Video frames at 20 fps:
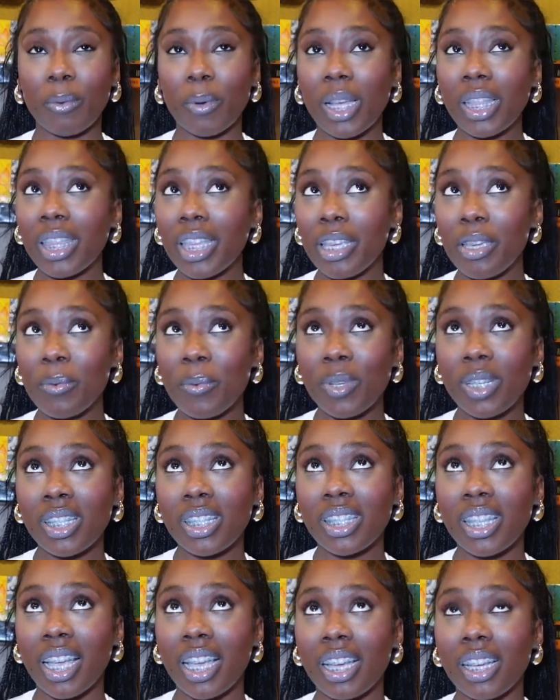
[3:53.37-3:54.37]
I think it
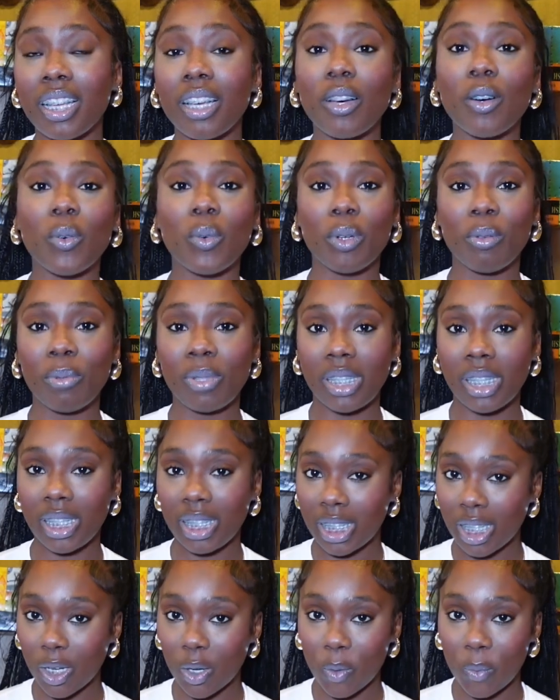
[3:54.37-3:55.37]
was a
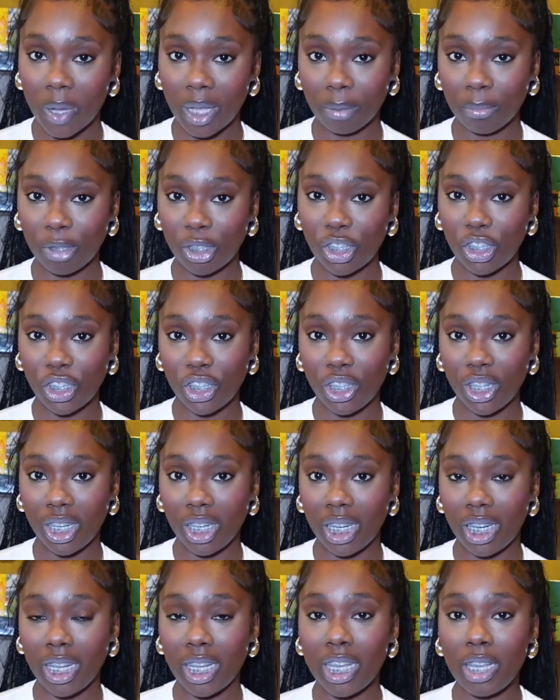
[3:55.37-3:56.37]
silhouette machine,
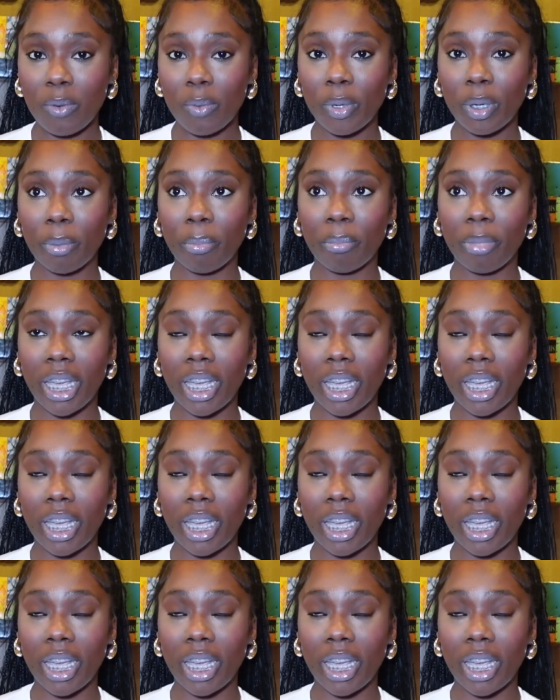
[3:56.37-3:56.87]
and he would